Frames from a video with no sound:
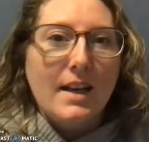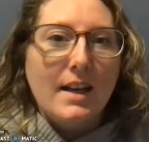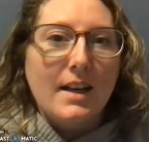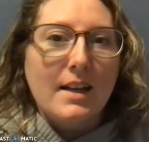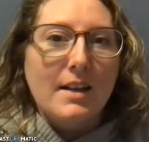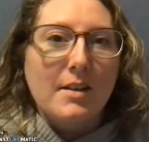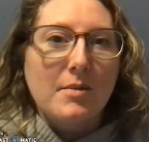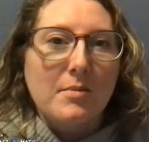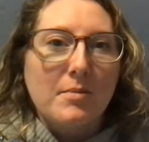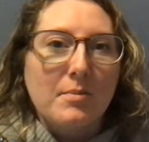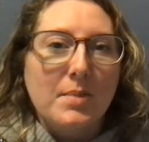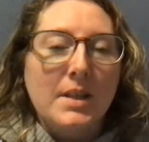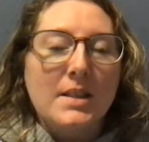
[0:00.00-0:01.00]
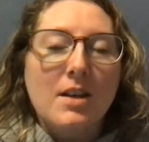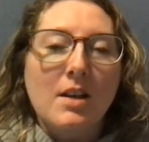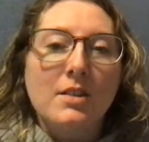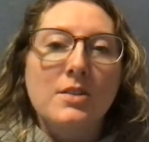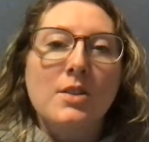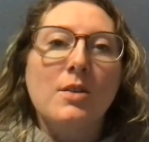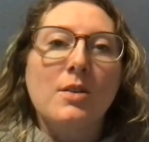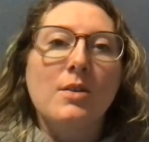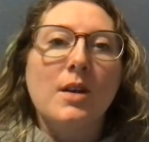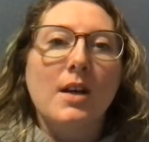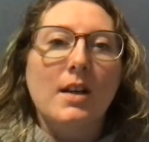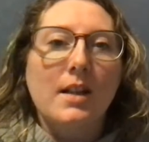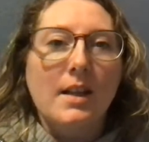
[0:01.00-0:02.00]
But it's also
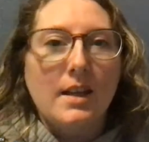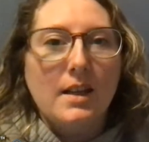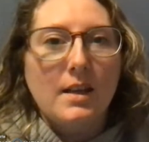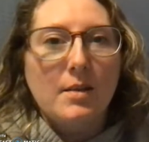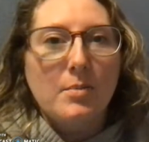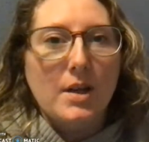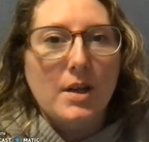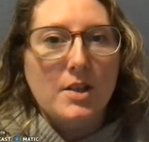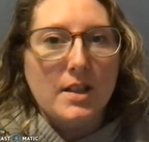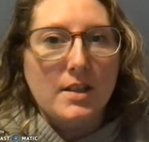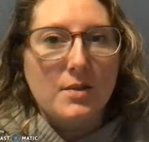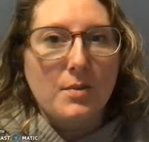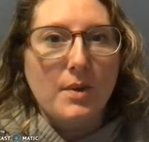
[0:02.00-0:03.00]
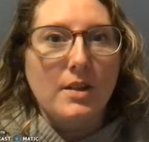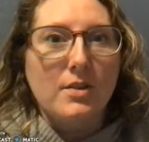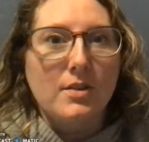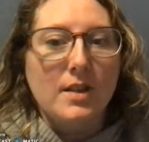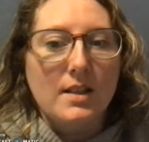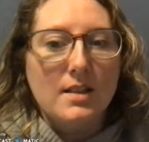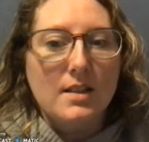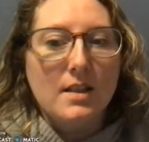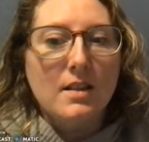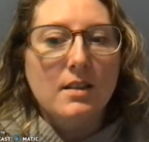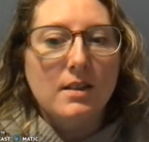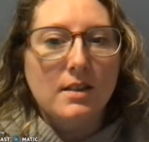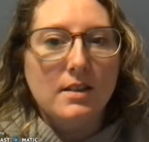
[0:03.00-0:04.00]
a clay project where you get to
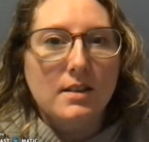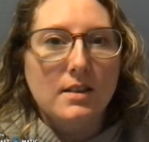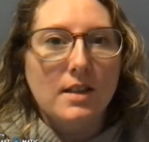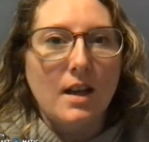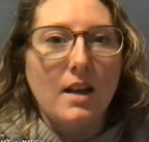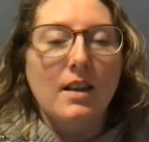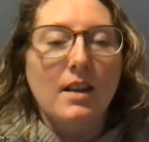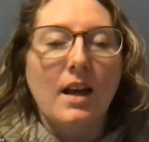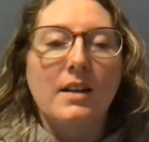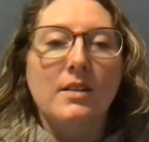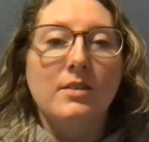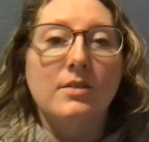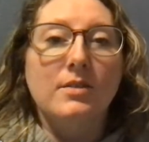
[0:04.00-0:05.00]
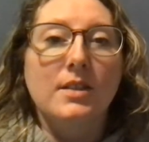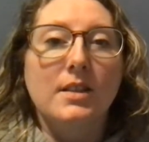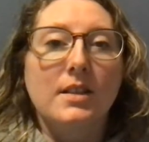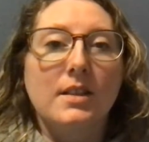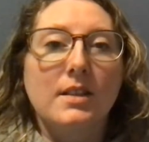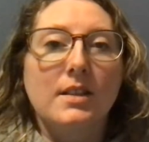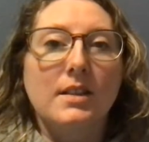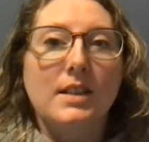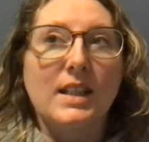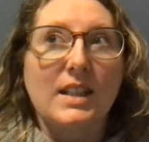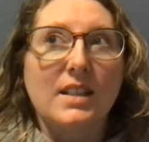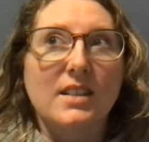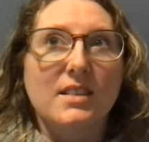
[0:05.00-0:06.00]
learn a lot of
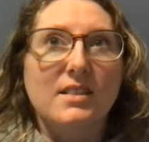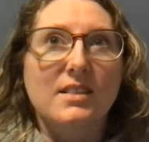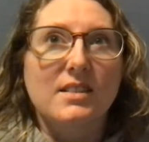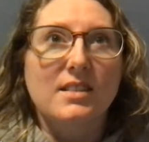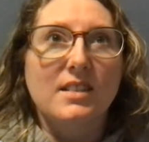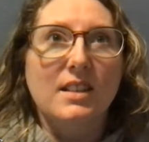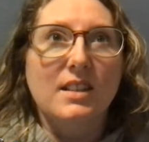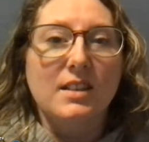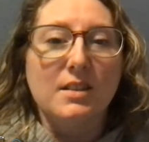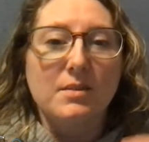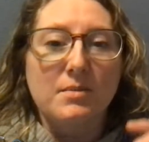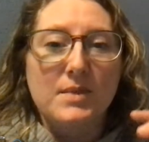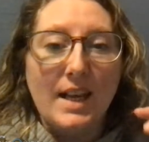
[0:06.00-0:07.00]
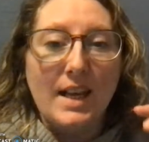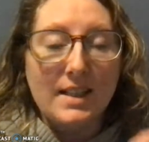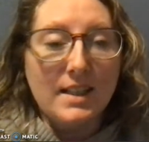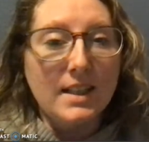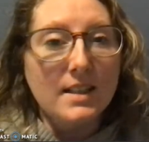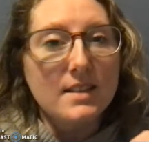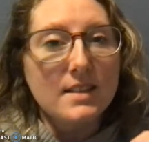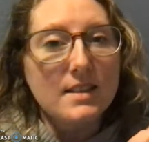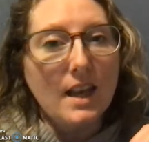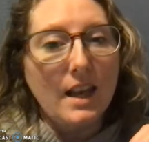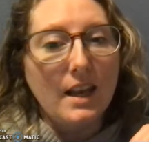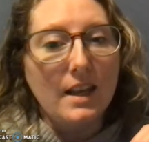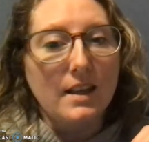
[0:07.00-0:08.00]
like the techniques
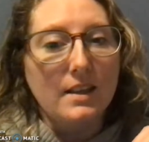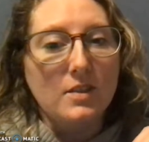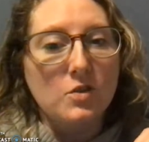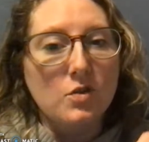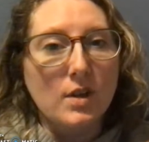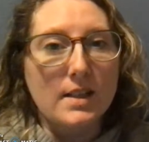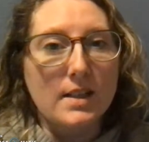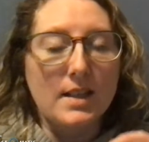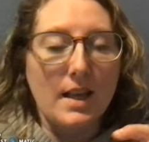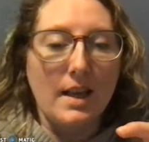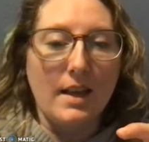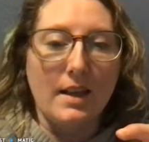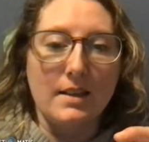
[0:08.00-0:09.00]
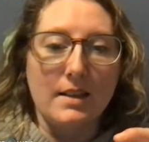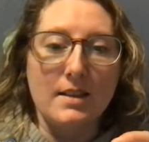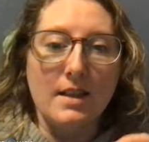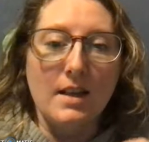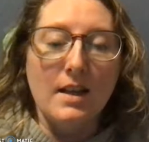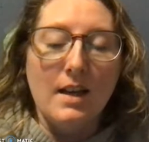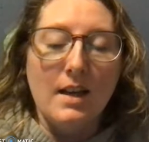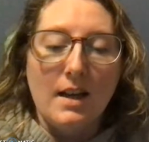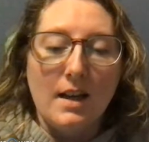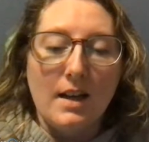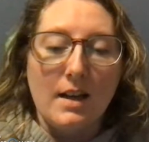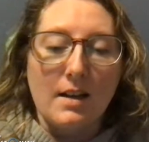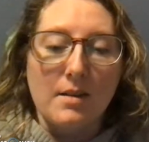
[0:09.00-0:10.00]
and tricks and
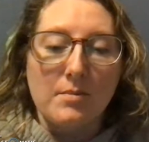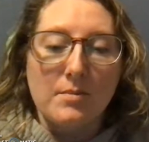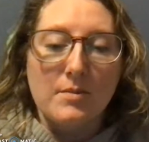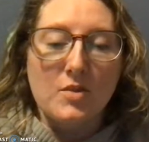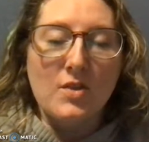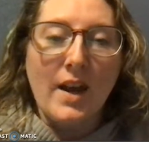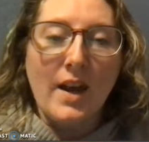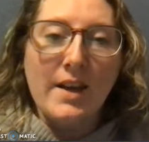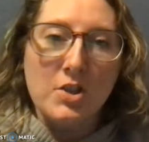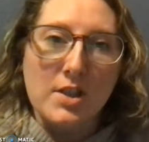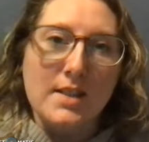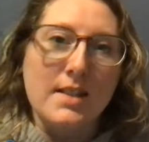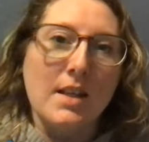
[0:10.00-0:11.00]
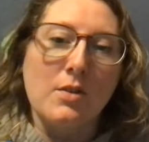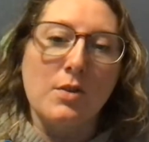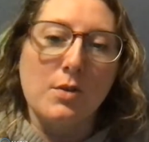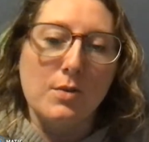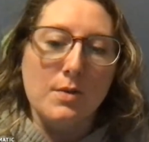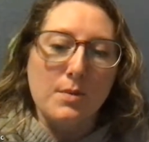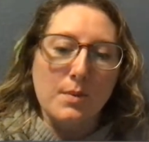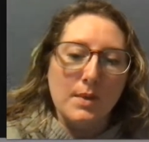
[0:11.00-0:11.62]
strategies that you use